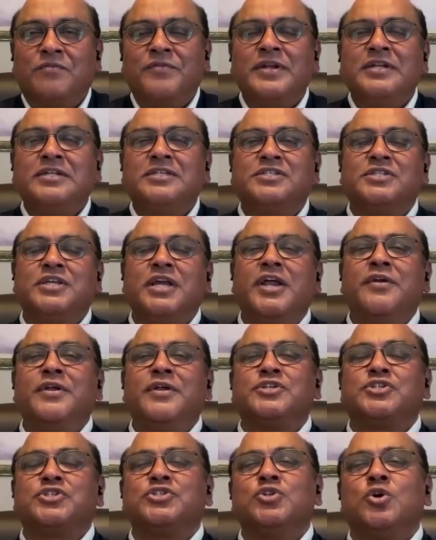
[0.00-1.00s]
Friends, there
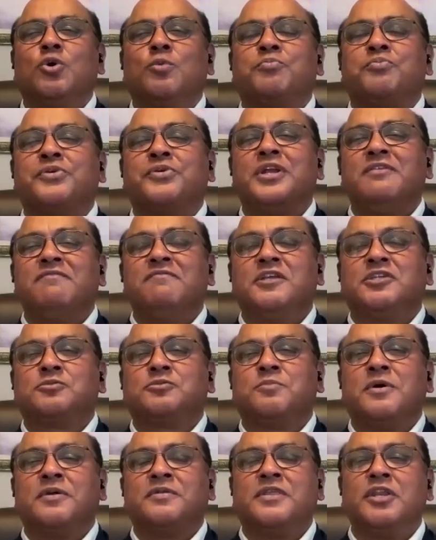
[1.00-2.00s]
is no previous
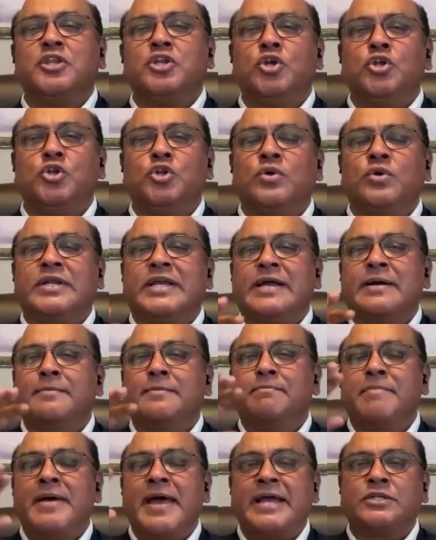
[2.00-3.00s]
birth, and you don't
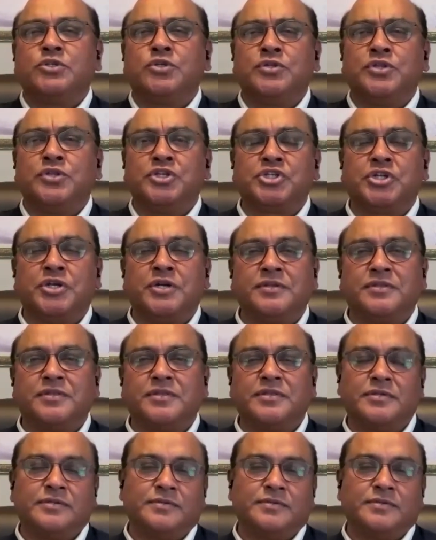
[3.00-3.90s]
come back to this earth